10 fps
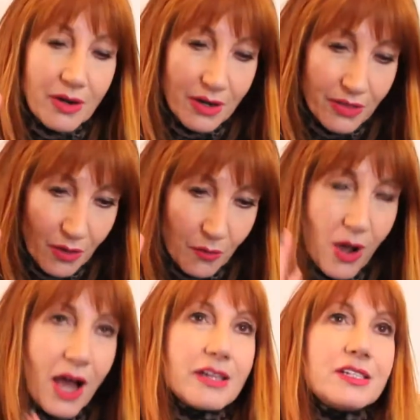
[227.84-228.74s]
that
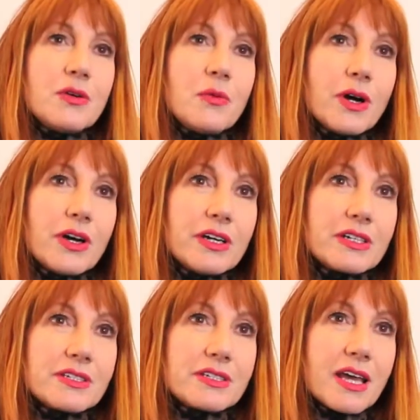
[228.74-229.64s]
what I do
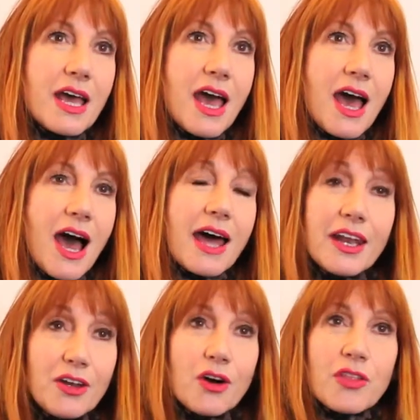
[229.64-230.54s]
works, and
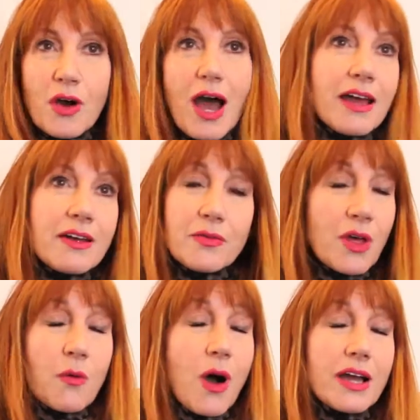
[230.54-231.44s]
I know
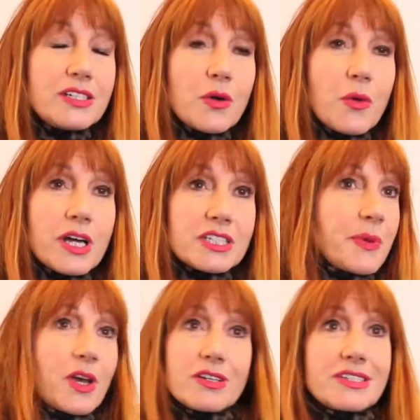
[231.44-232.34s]
that what I do works
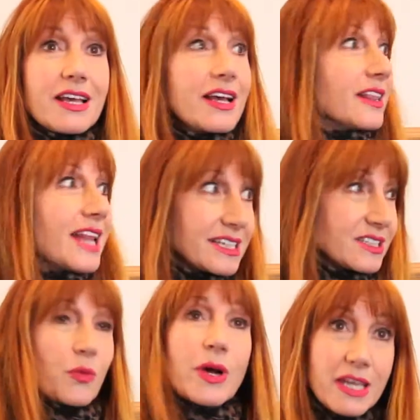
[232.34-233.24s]
because
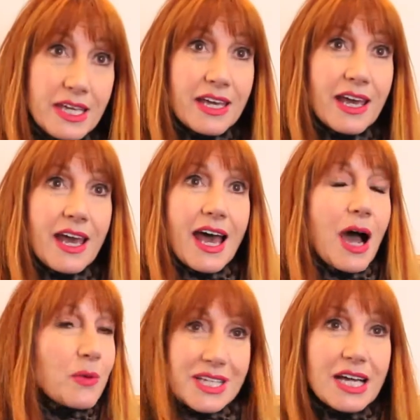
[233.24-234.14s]
last week I
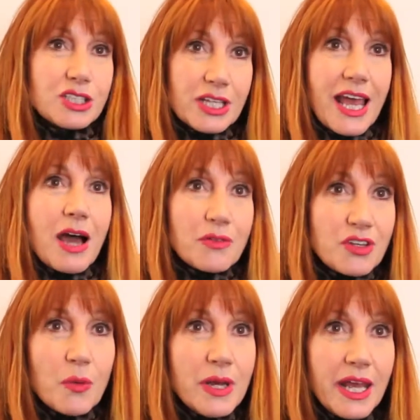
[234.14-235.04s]
was actually out
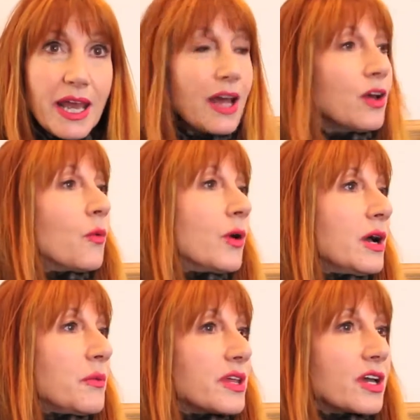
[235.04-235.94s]
doing it. I don't
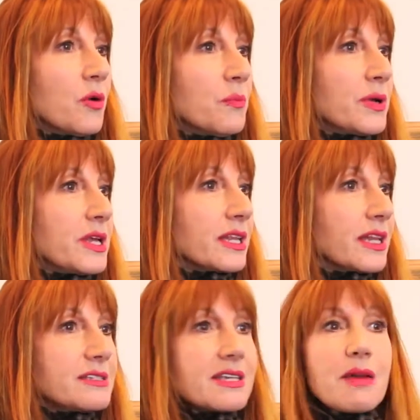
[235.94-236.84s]
work with a company
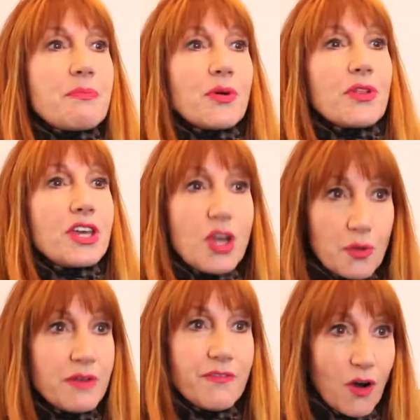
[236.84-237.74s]
unless I put the
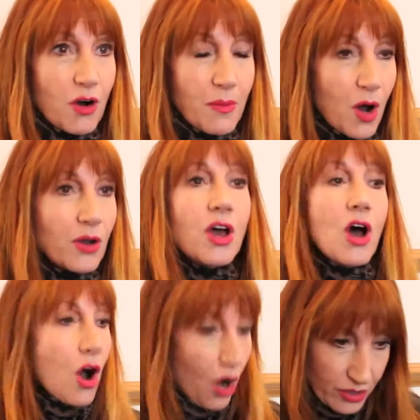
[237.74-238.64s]
uniform on
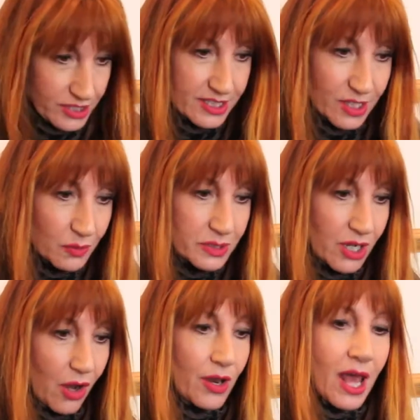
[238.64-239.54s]
or the suit
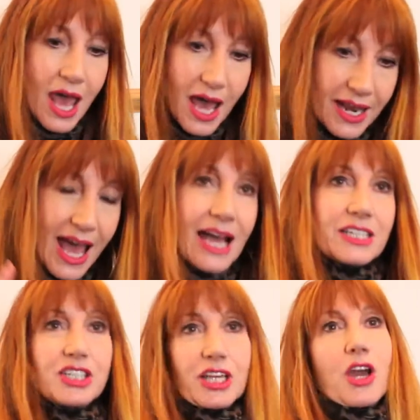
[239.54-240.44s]
on and
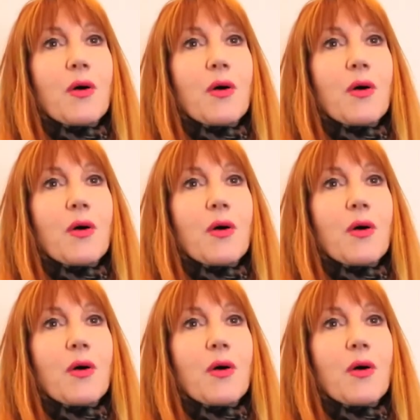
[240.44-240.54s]
actually go